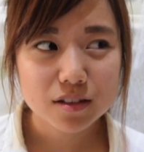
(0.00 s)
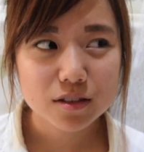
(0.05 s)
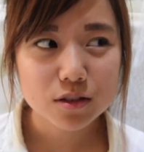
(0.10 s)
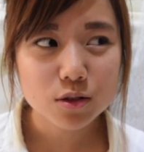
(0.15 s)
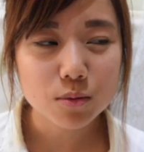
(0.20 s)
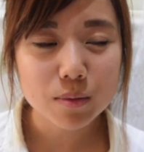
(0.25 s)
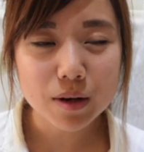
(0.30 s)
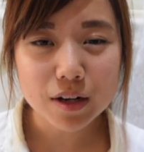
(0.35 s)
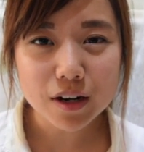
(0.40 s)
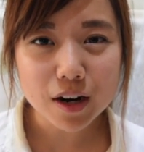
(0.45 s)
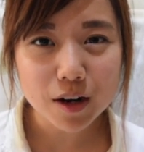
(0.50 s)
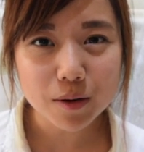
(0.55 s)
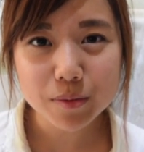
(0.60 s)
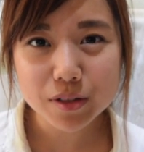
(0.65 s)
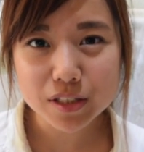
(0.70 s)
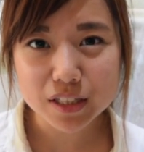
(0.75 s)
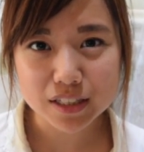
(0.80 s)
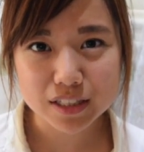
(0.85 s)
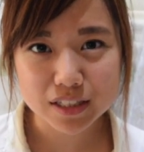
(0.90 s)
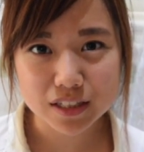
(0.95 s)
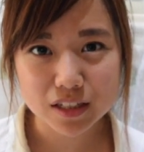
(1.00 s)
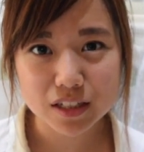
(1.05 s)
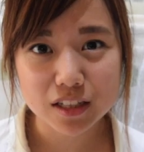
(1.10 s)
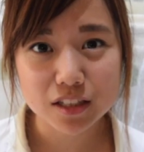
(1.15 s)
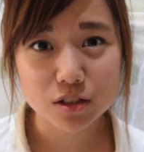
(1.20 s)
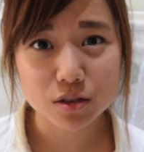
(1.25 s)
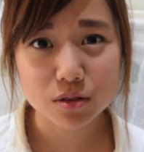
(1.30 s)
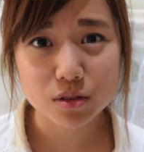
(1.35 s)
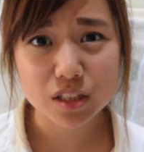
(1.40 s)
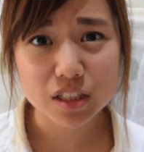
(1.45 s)
no matter how much I study
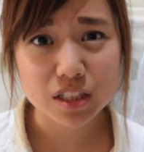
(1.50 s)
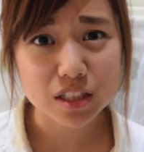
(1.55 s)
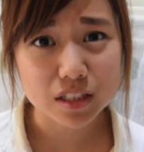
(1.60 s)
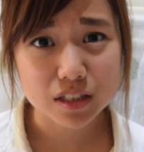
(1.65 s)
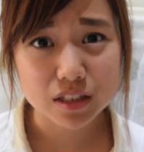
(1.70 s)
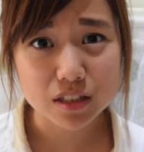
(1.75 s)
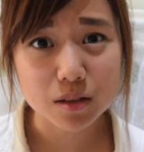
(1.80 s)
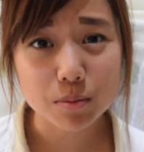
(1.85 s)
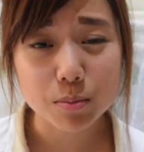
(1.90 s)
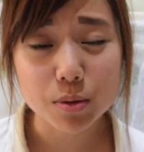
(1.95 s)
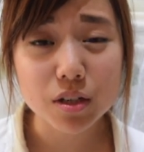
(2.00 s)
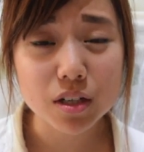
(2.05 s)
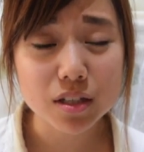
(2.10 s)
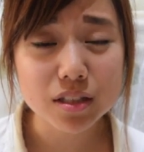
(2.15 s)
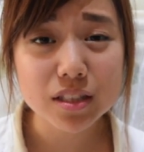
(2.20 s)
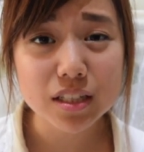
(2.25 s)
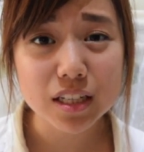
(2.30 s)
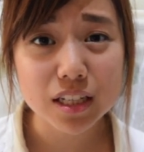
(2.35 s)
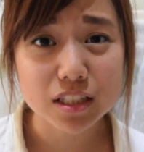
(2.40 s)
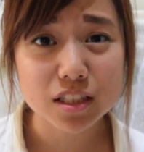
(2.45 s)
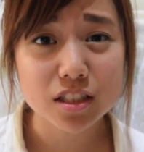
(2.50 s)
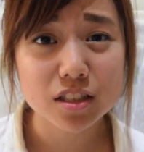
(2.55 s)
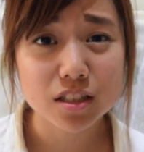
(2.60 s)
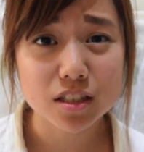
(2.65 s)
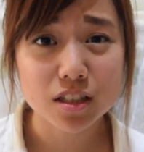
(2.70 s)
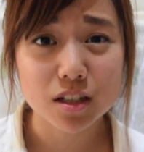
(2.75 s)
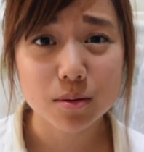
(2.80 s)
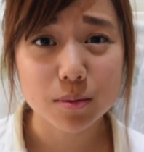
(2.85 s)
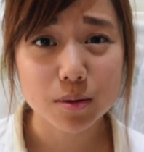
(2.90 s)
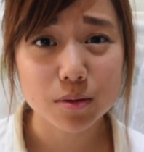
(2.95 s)
Indonesian, the pronunciation is
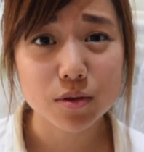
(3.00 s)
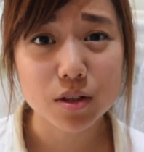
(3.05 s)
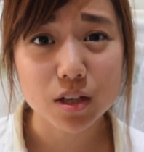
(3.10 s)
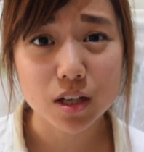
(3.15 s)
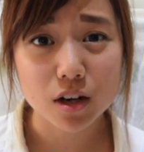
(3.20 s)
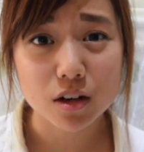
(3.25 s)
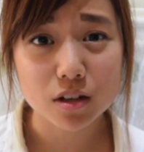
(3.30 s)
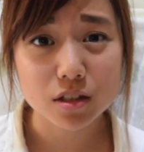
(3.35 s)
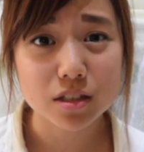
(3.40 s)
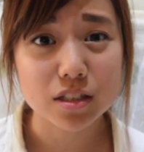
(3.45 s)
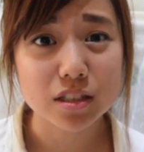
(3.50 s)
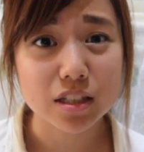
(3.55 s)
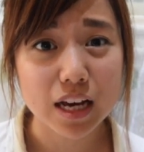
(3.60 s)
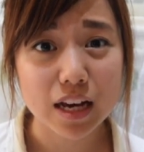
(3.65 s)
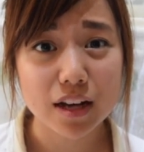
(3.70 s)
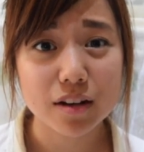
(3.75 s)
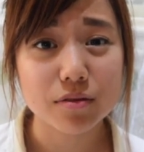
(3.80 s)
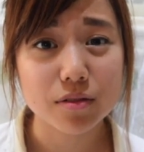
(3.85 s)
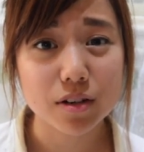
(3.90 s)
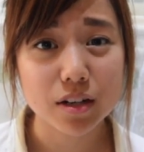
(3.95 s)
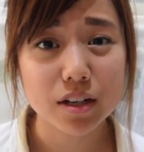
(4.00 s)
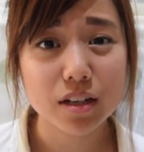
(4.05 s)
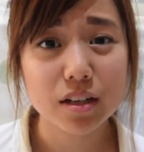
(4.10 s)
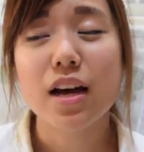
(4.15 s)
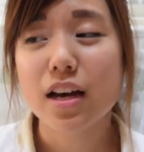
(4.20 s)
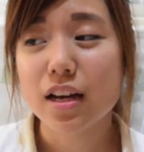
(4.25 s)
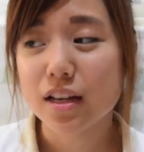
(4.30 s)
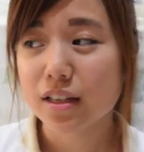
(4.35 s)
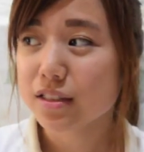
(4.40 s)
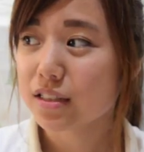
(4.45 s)
gonna be really hard to get, right?
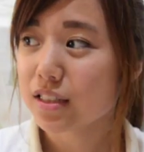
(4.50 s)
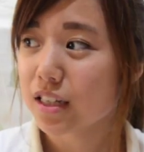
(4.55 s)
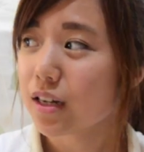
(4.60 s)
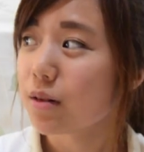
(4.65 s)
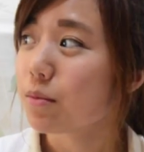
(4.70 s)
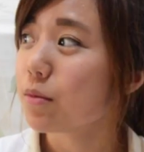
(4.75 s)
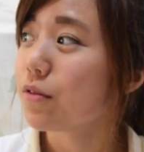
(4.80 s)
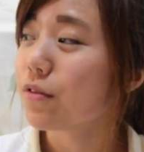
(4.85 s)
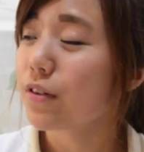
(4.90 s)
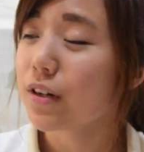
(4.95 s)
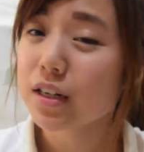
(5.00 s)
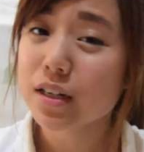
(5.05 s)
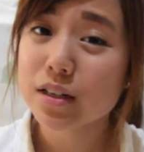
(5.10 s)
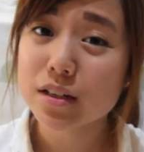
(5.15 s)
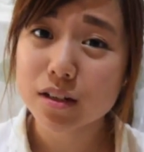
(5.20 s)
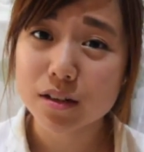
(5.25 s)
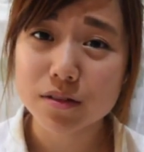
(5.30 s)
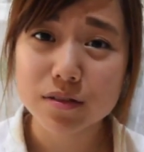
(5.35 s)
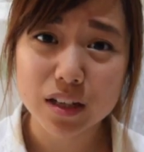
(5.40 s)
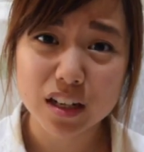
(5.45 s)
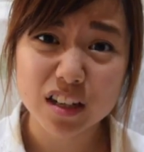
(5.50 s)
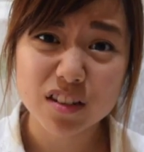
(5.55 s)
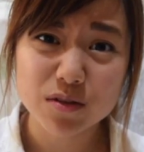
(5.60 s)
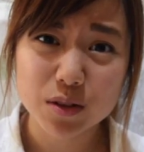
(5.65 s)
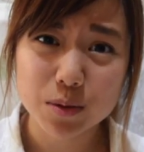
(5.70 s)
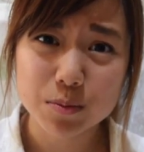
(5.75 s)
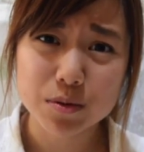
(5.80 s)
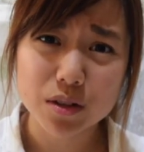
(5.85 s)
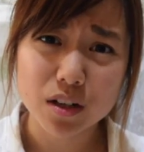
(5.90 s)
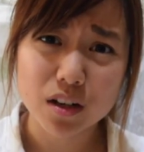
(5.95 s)
And yeah, I'm afraid of getting
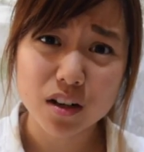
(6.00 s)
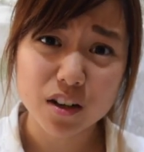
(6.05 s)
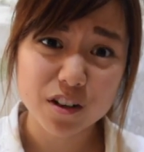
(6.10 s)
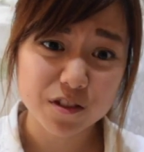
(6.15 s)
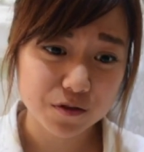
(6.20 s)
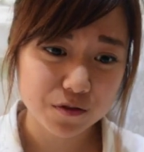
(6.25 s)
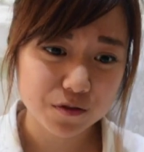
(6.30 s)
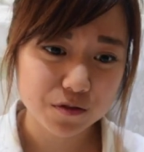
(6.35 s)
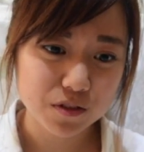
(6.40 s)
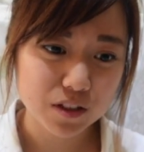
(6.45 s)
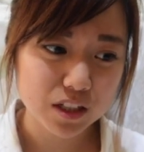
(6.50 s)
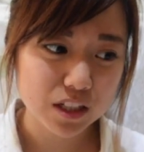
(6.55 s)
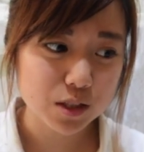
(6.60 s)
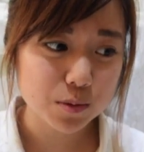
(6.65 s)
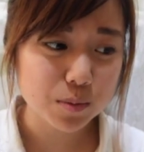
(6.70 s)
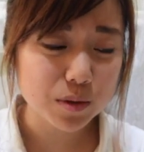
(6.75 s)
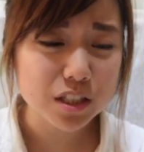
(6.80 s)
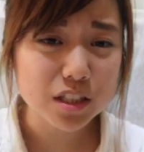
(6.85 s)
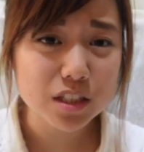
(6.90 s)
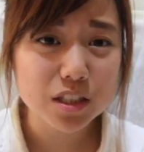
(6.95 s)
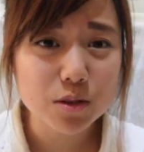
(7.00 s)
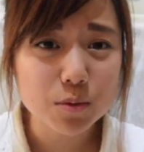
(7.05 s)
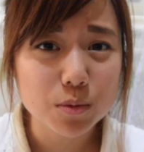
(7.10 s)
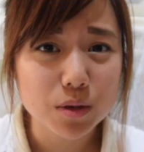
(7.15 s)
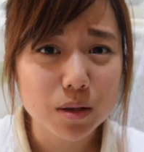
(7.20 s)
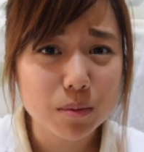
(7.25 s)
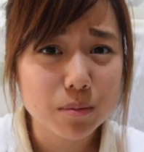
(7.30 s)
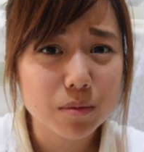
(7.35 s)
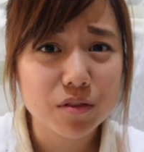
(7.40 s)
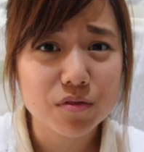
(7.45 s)
ripped off, especially
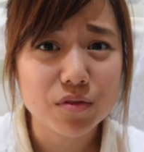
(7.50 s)
when I'm